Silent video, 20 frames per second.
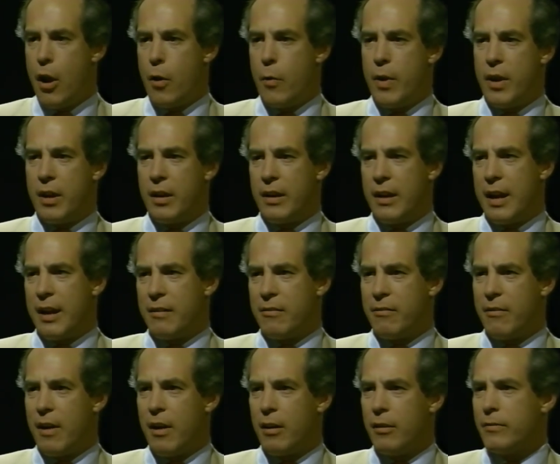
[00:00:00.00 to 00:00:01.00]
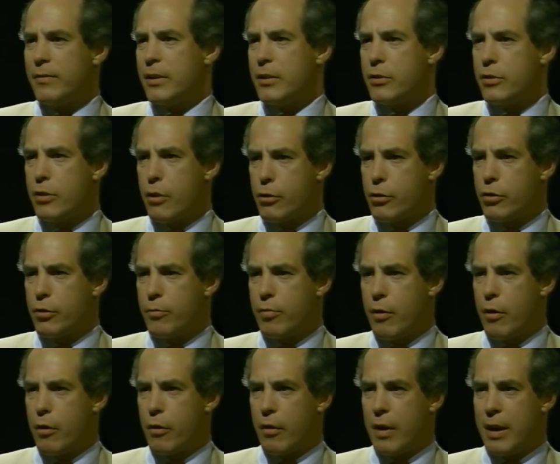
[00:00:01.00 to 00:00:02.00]
we can get involved in social
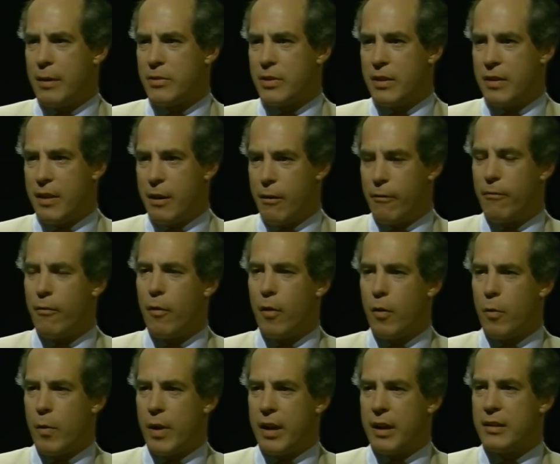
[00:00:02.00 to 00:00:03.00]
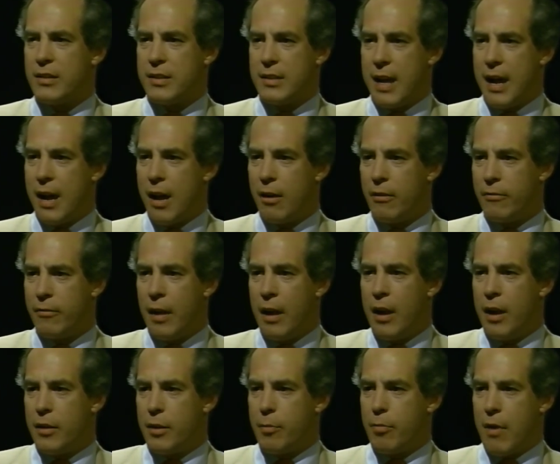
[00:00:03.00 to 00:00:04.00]
programs, and therefore we can solve
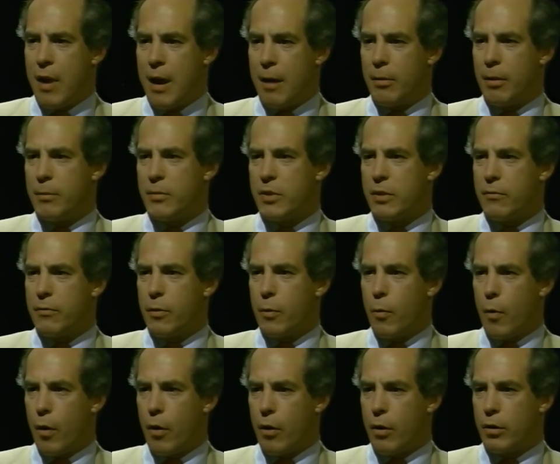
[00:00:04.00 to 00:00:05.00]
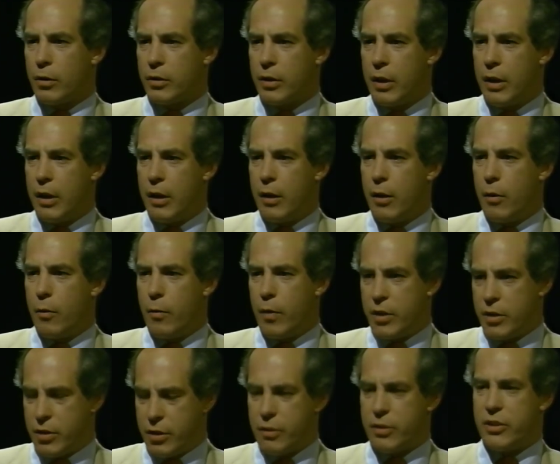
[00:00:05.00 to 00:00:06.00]
the problems of the world,
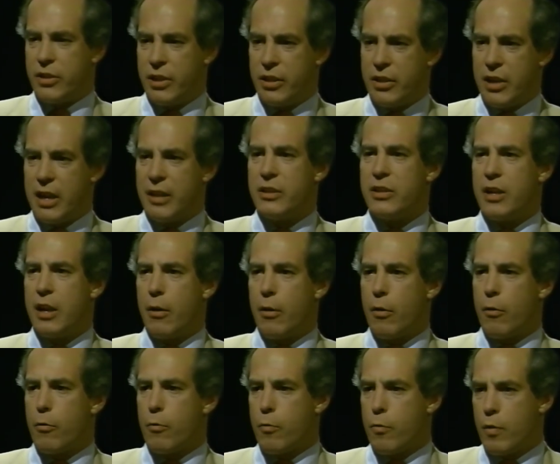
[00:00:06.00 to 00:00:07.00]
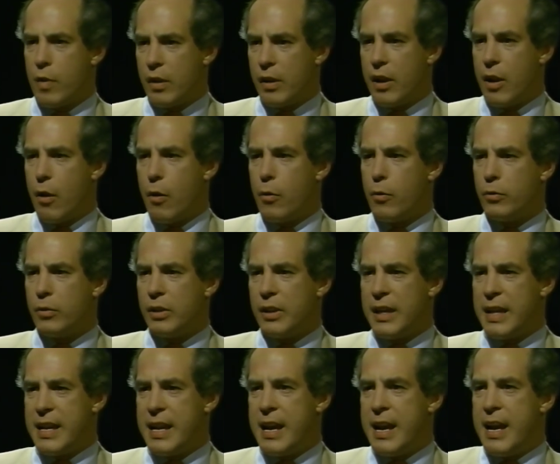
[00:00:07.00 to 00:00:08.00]
which you're suggesting really
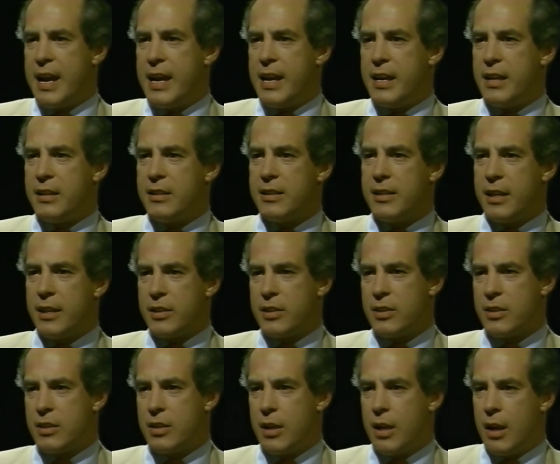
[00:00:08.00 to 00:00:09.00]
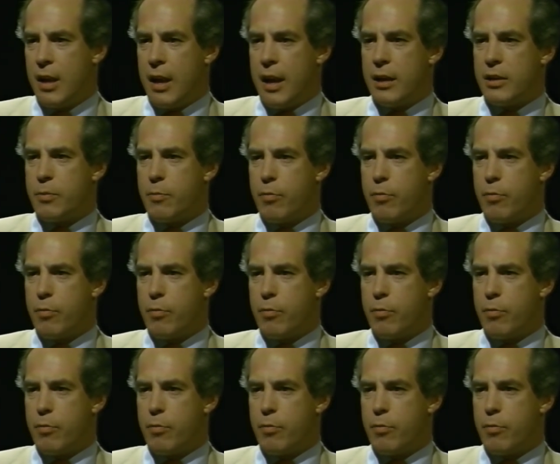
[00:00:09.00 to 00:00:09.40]
only exist as